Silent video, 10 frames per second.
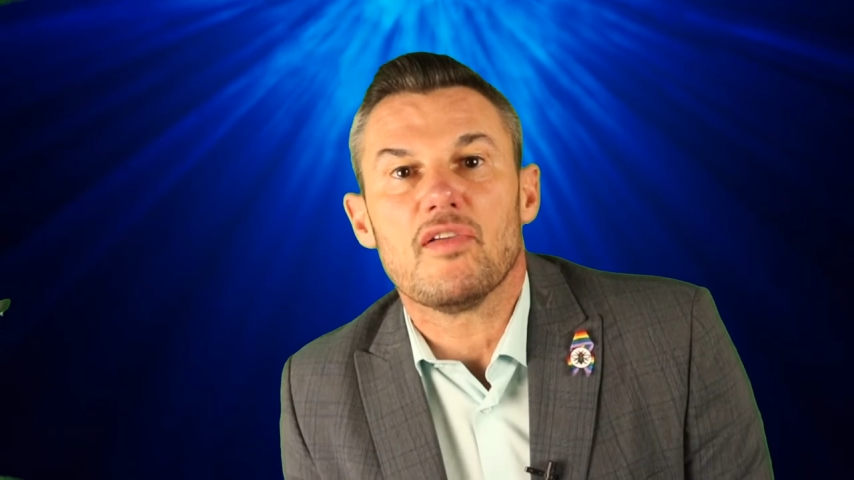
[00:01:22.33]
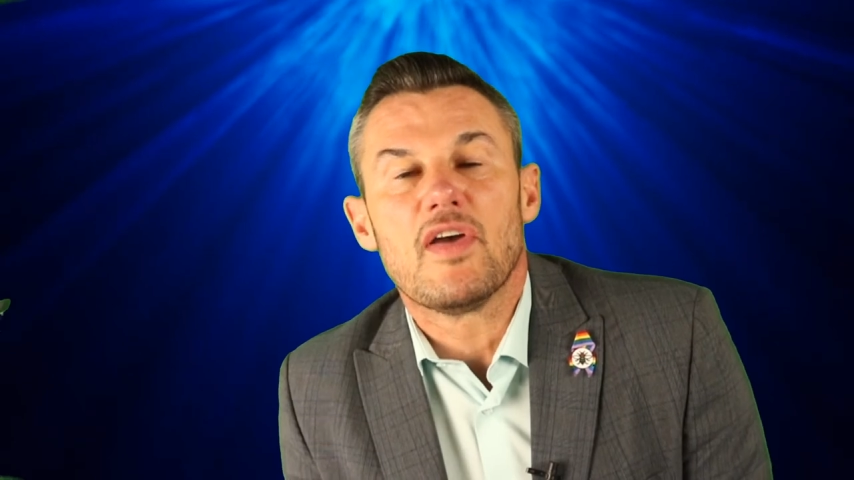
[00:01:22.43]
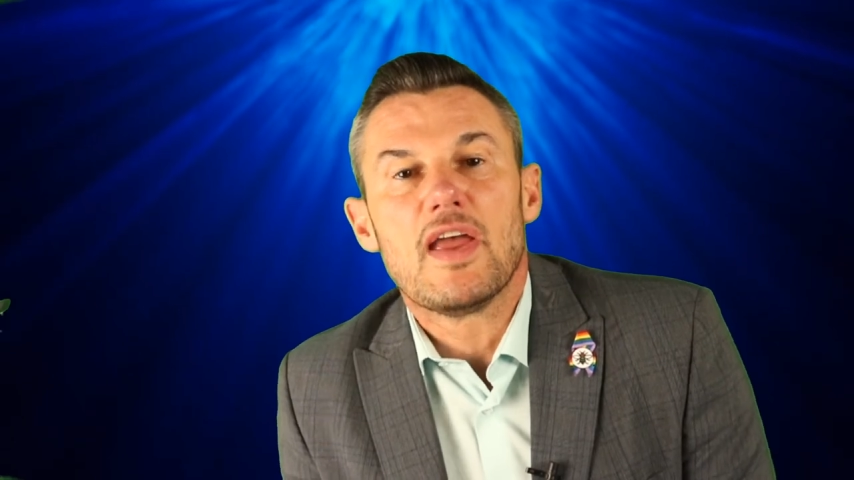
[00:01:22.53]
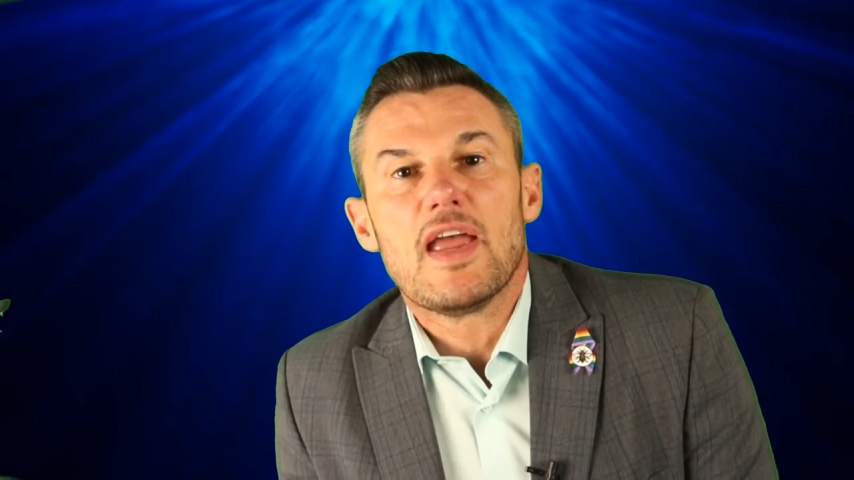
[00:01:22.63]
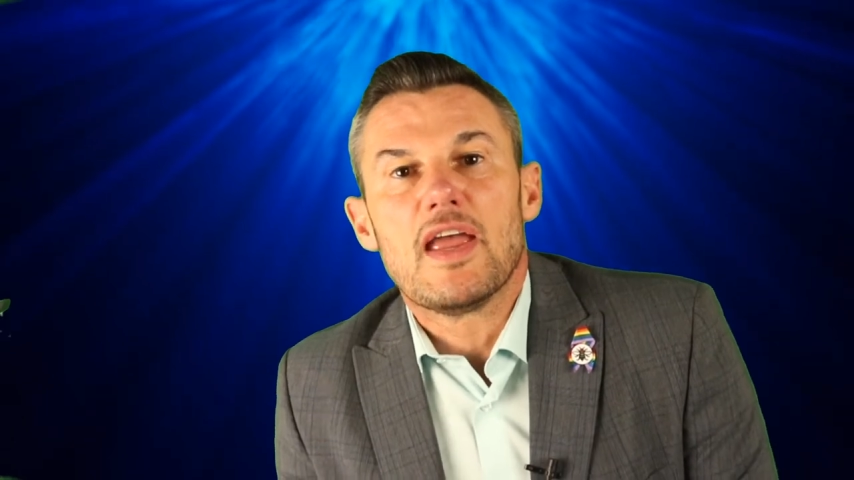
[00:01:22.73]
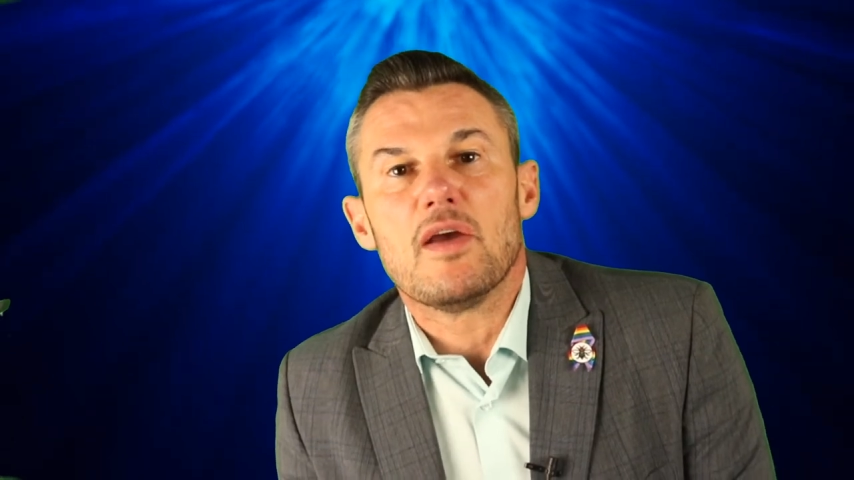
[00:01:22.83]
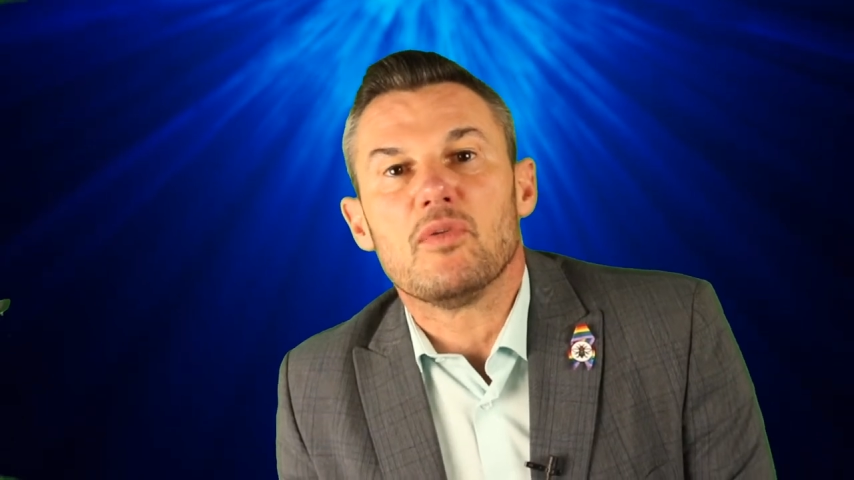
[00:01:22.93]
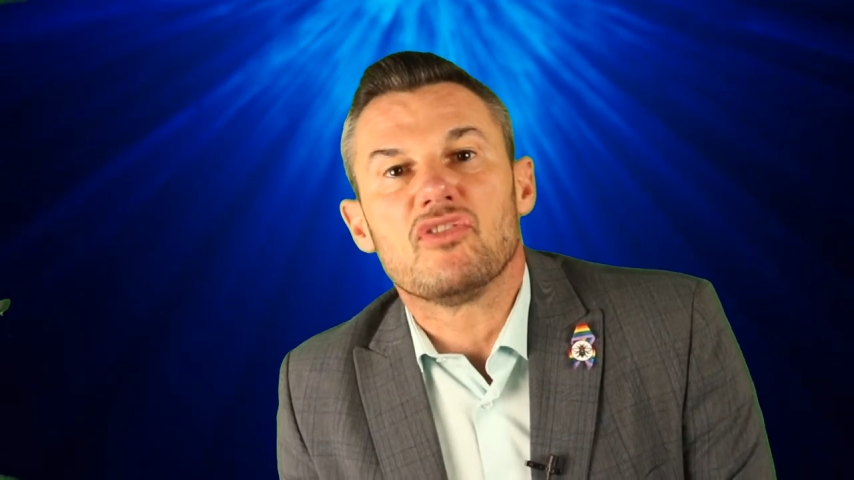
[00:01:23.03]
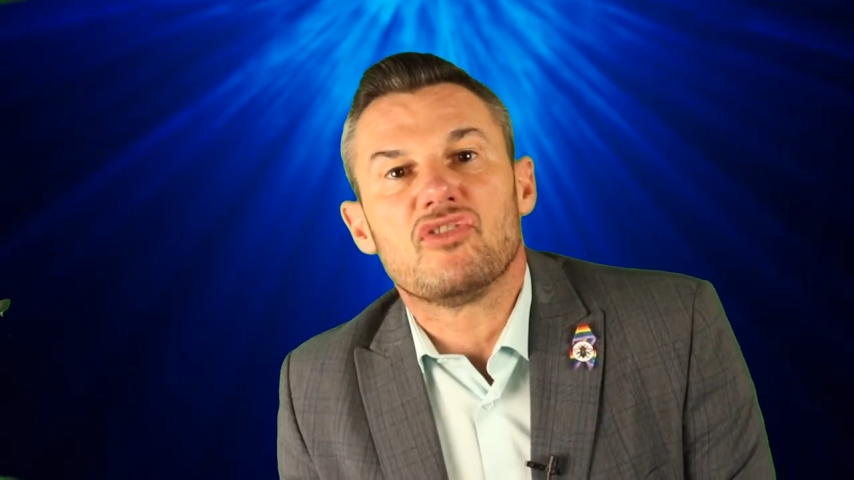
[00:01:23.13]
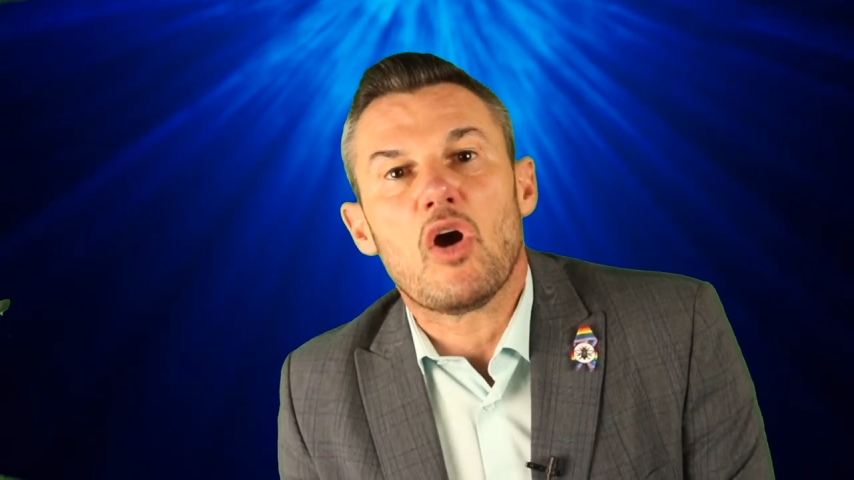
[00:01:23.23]
of, it
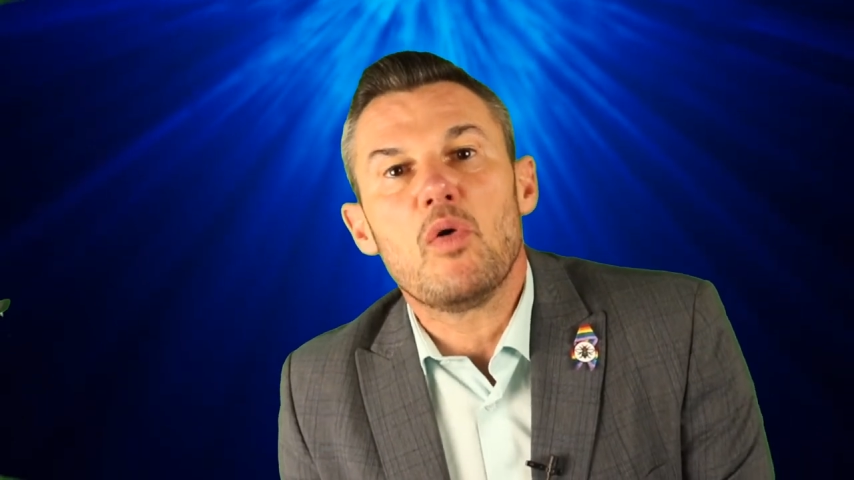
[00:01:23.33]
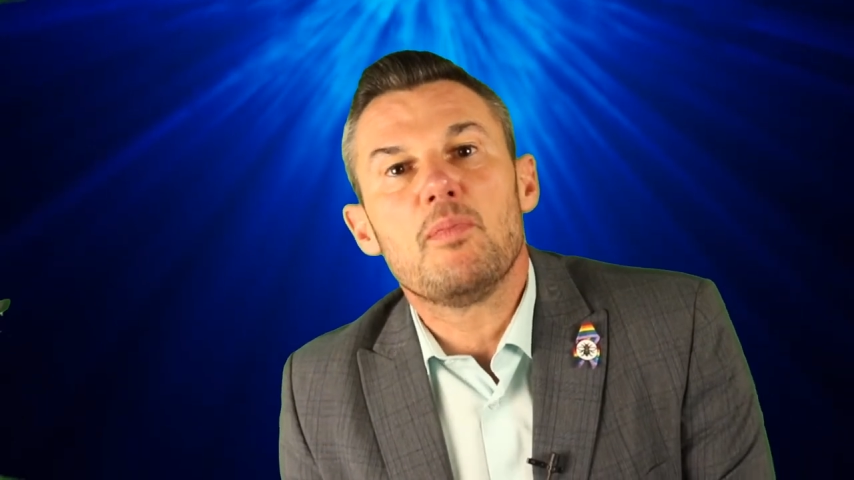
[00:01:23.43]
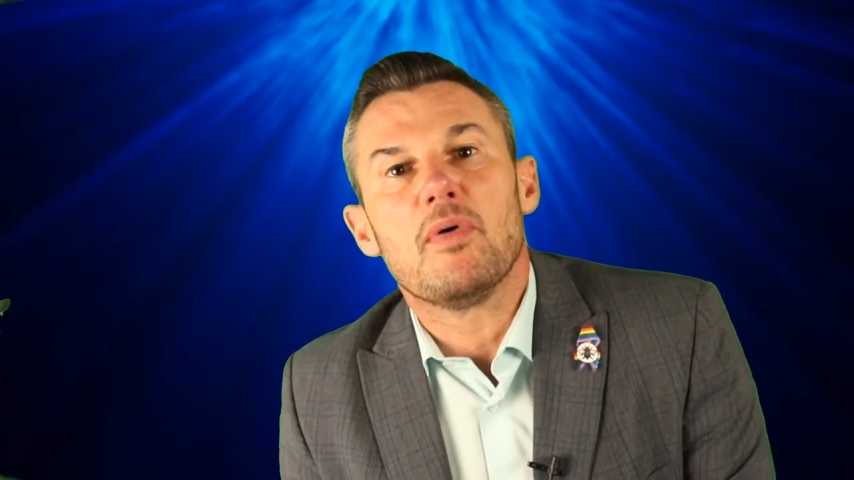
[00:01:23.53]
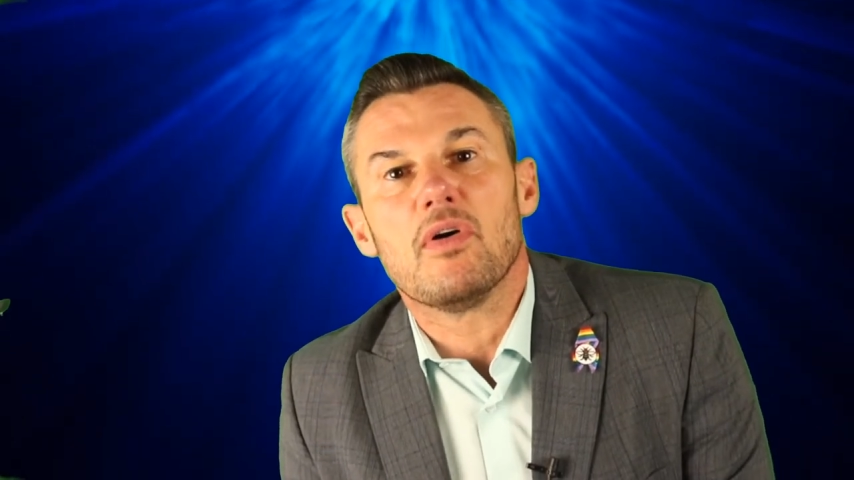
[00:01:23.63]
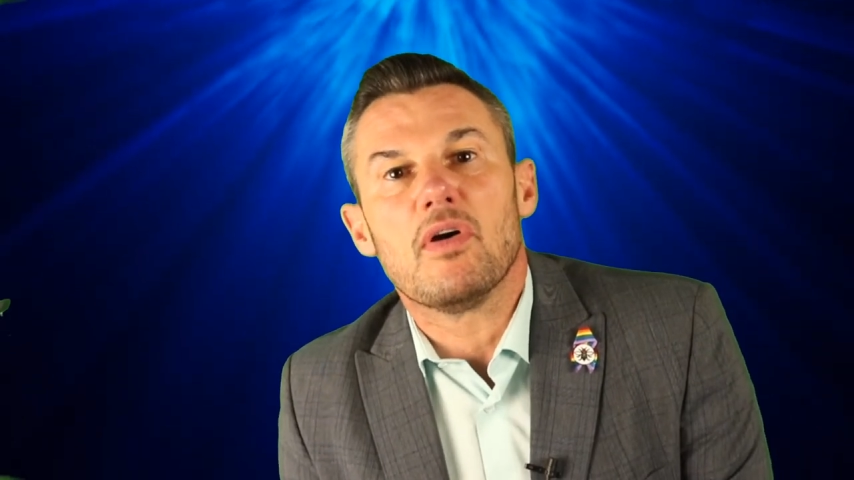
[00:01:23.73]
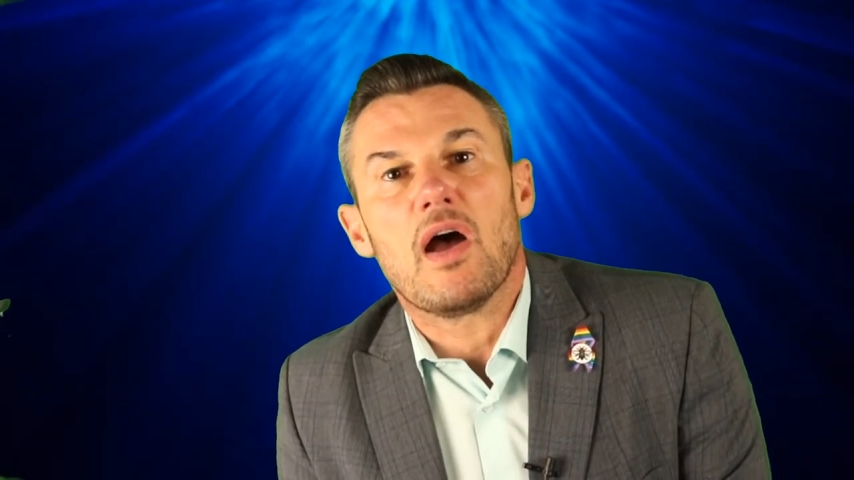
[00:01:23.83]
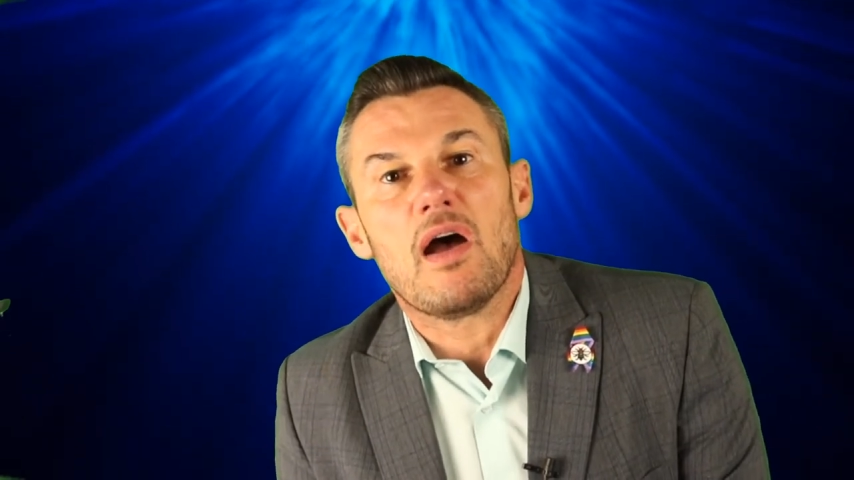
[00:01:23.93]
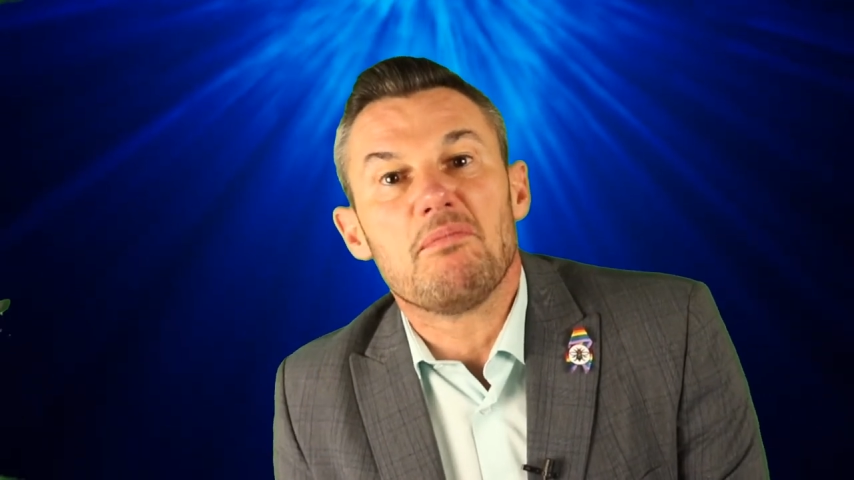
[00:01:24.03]
was a show, but,